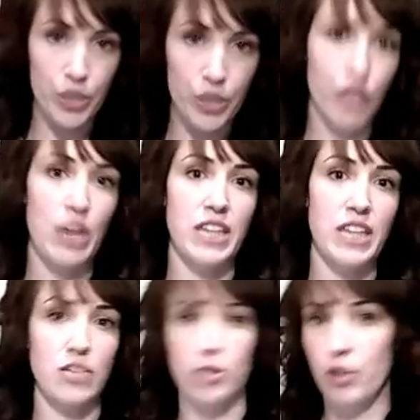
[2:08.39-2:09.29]
great
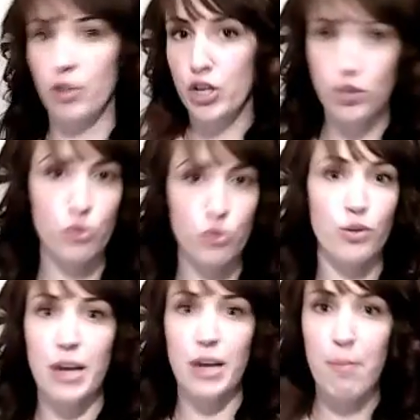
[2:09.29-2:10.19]
things, really great
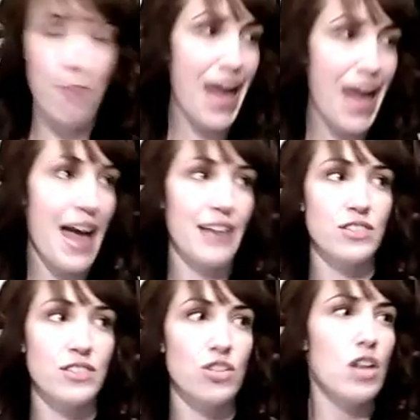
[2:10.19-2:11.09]
jewelry, bags,
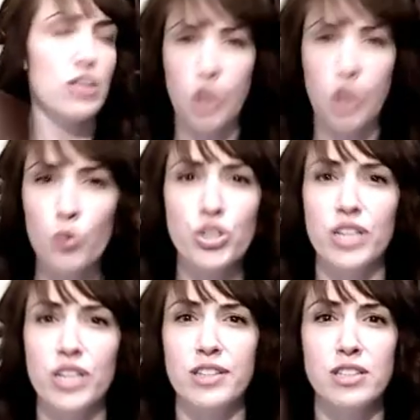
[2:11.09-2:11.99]

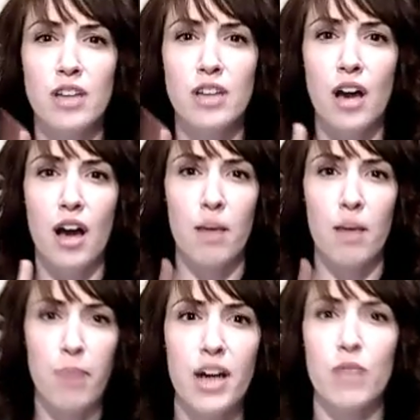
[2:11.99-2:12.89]
lotions,
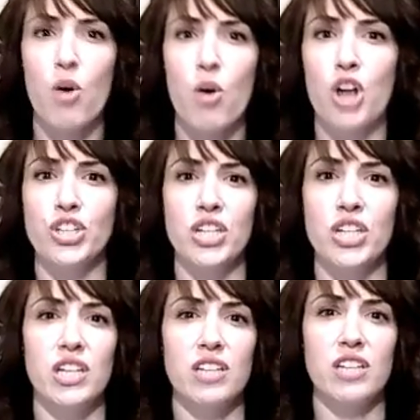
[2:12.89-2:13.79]
body
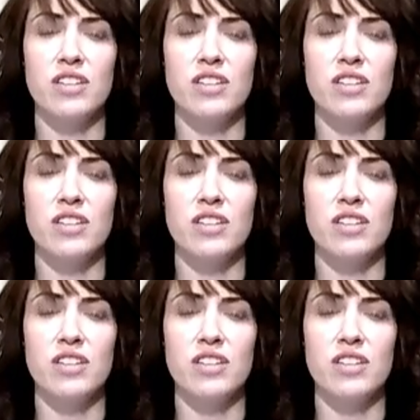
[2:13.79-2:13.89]
washes,